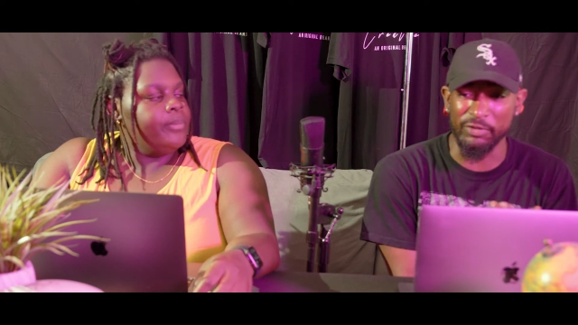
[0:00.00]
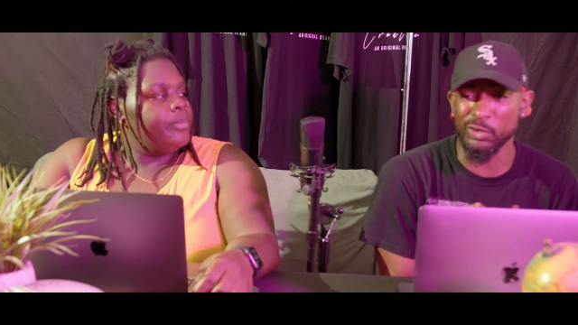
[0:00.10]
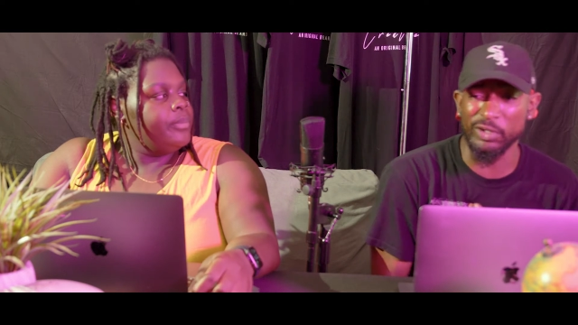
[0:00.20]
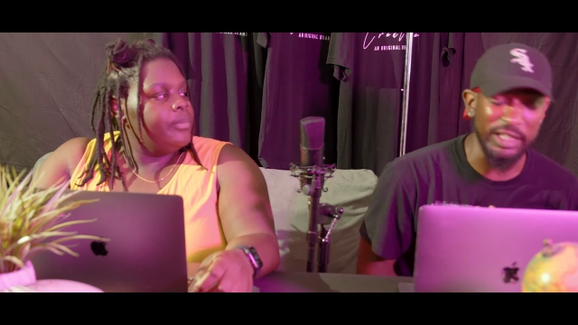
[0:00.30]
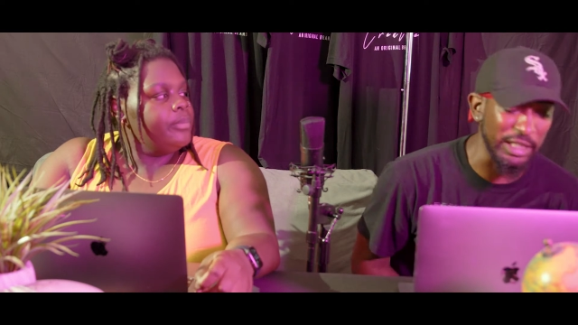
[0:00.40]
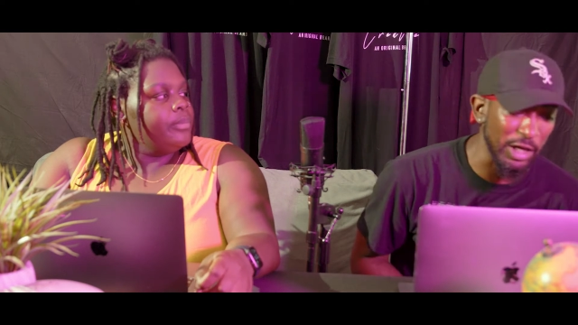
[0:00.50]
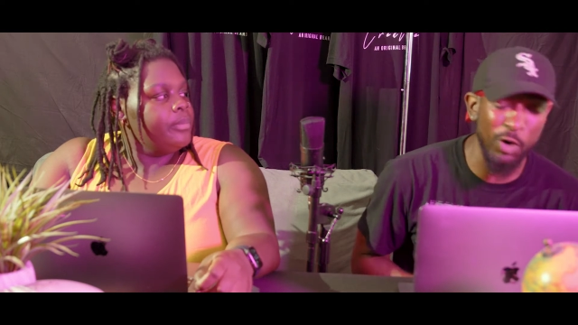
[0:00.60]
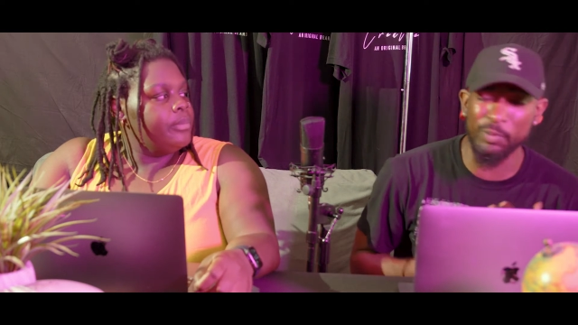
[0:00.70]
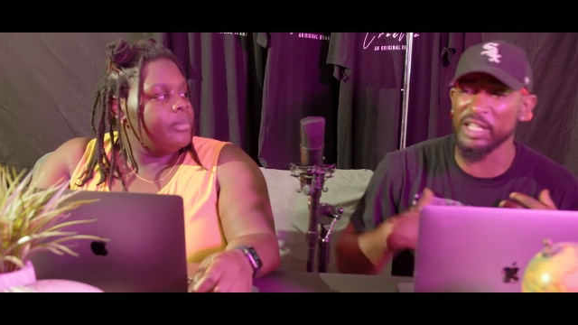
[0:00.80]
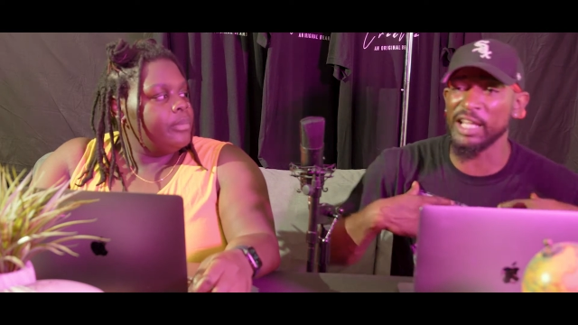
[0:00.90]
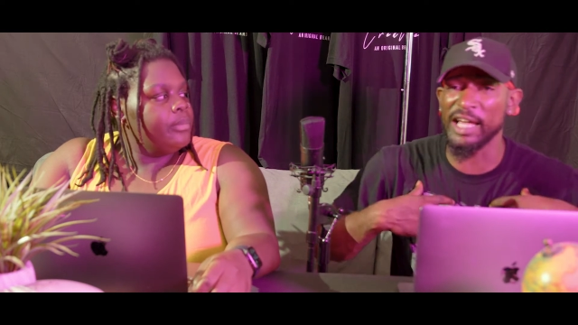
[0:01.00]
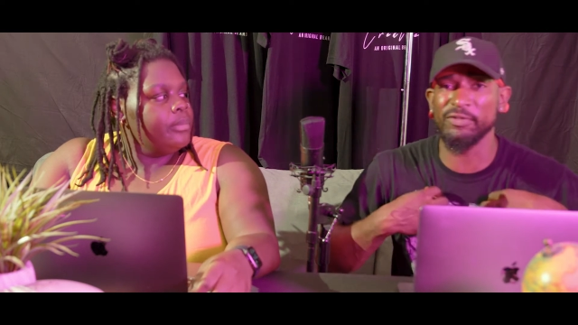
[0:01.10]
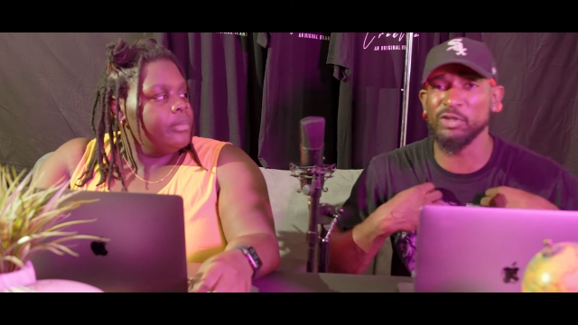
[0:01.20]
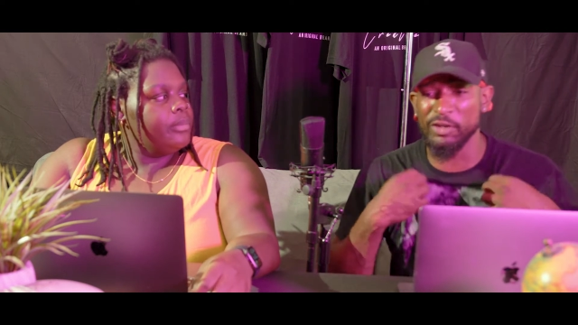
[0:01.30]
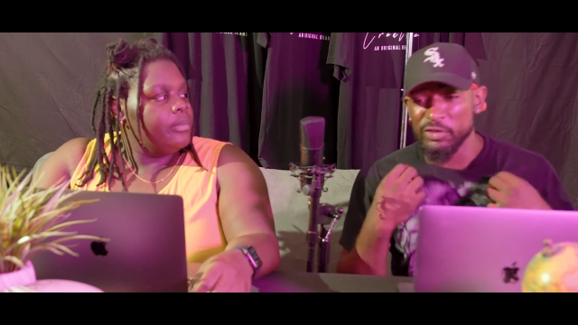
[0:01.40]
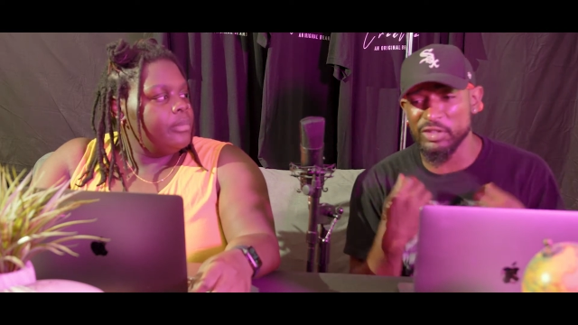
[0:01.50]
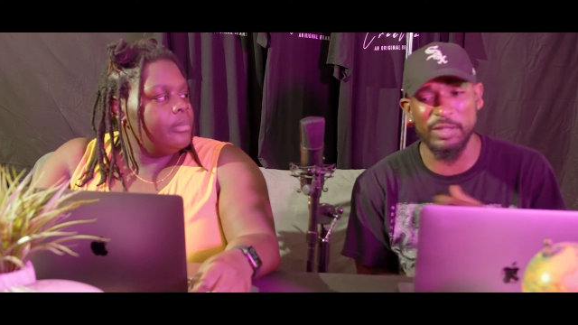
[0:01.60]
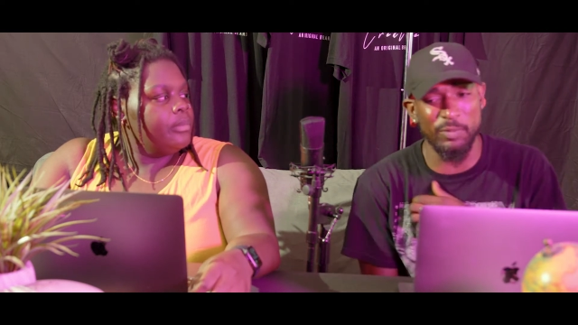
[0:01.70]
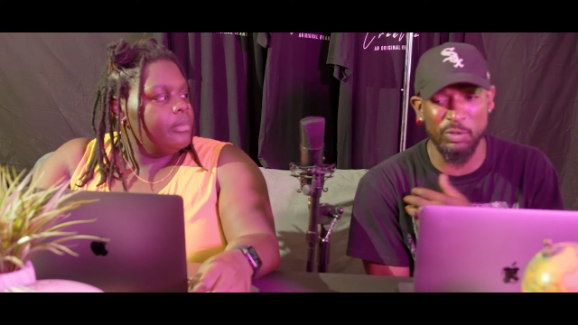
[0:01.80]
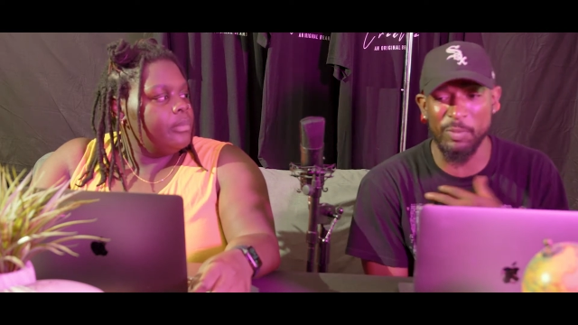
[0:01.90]
Speaker 1: if you really know me, like if you ever see
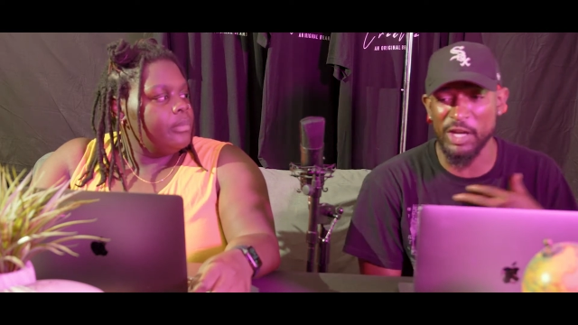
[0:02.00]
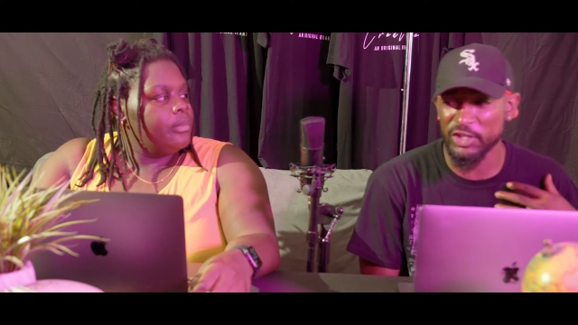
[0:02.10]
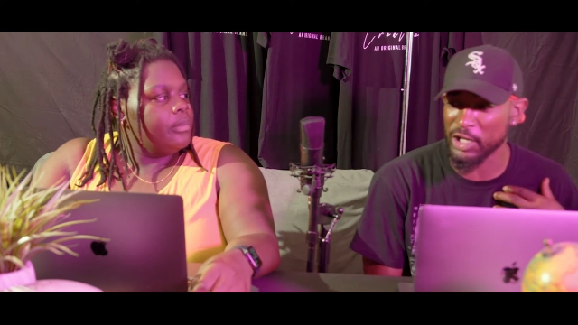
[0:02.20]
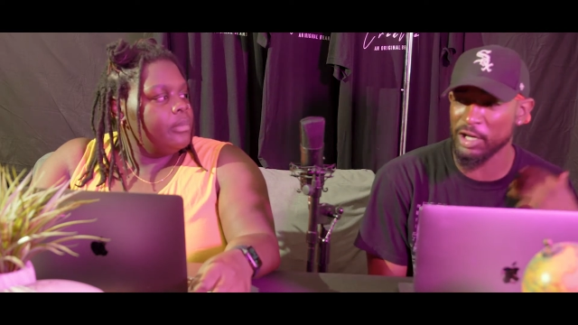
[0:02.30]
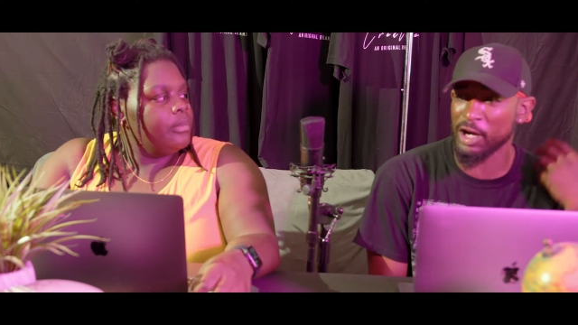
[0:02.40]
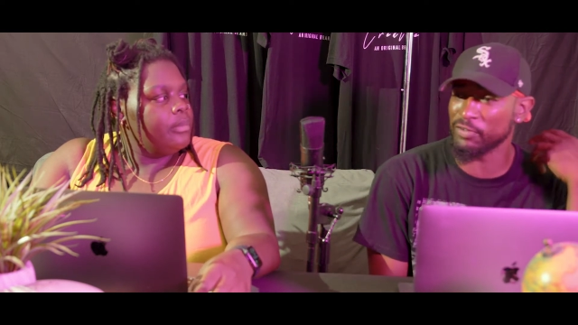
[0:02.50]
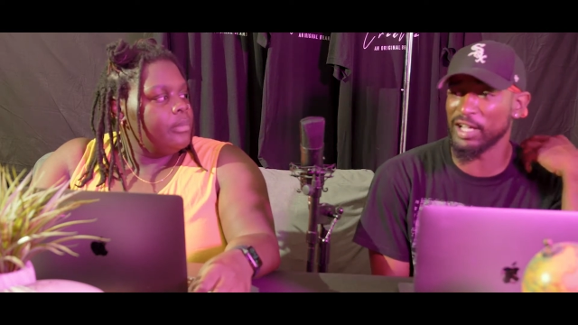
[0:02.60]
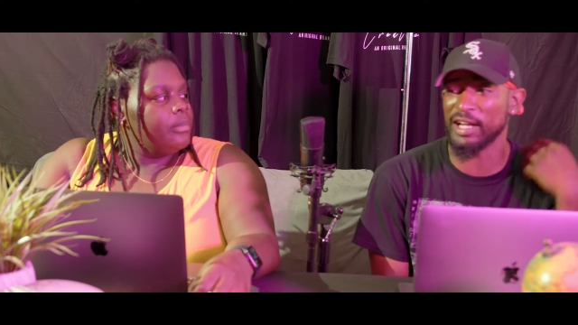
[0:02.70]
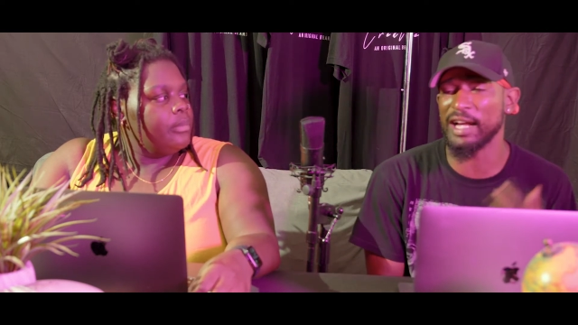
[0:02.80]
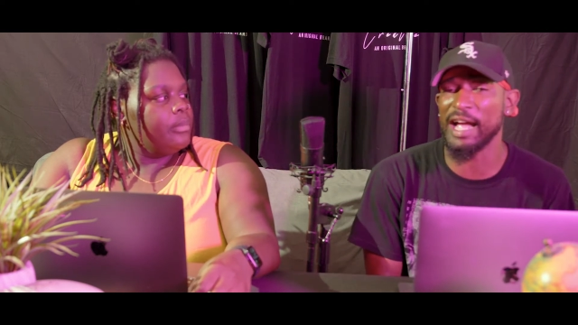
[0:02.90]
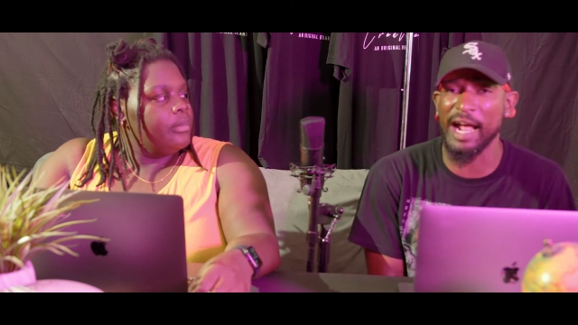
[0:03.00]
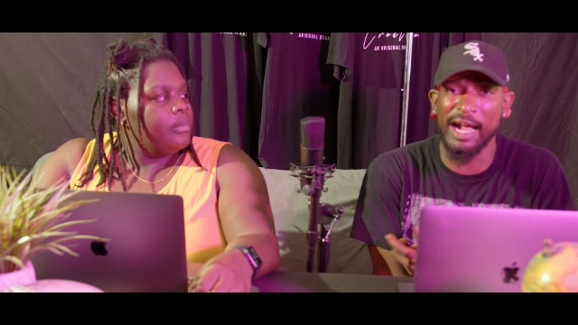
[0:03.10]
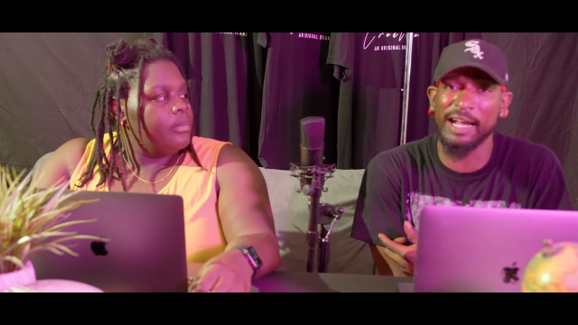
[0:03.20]
me with my shirt off, like I got,